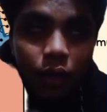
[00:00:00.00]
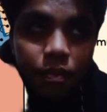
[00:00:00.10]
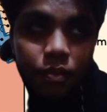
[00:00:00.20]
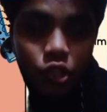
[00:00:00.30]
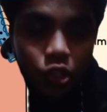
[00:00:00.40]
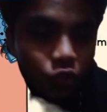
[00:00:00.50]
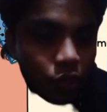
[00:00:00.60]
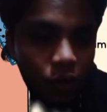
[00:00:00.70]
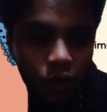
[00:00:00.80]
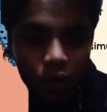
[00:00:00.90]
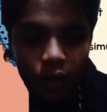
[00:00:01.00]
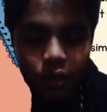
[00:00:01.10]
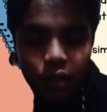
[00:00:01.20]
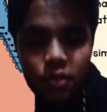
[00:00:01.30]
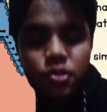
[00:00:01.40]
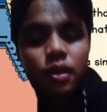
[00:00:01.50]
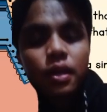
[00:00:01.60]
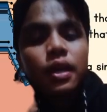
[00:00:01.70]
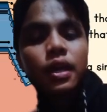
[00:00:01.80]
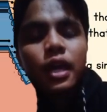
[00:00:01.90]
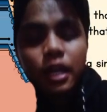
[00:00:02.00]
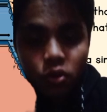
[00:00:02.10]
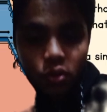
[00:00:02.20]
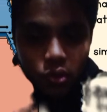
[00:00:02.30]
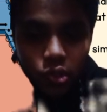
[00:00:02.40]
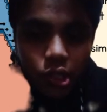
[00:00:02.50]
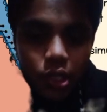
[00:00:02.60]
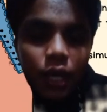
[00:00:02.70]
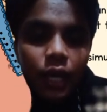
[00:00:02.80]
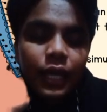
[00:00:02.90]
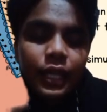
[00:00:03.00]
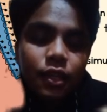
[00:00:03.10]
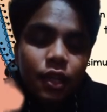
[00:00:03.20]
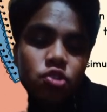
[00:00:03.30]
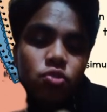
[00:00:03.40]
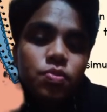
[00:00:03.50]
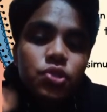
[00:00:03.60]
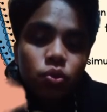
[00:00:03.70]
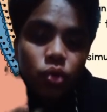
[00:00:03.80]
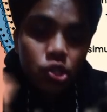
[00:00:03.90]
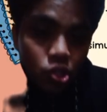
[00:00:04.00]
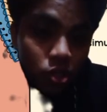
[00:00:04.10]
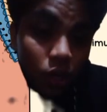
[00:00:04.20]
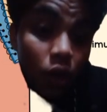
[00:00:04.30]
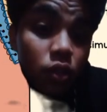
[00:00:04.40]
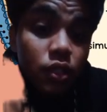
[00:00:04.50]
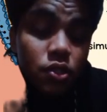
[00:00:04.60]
children or adults. In conclusion, in the classroom situation, older